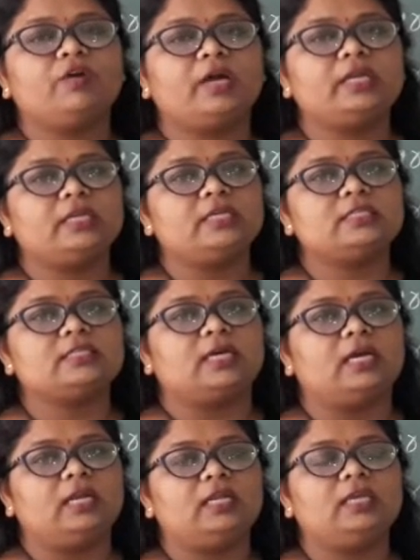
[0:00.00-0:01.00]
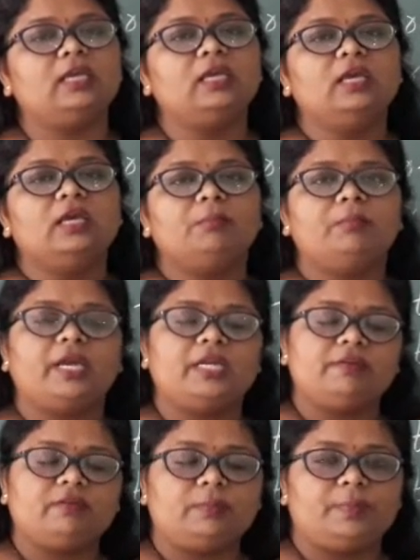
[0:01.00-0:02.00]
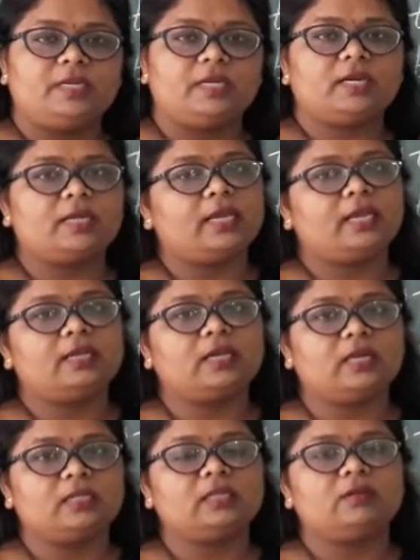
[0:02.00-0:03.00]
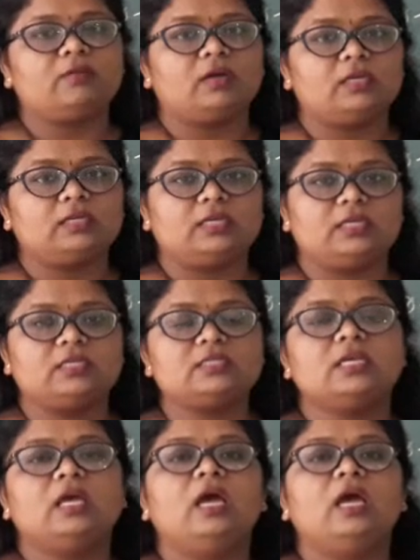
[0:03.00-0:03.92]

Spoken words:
One is early medieval period and another one is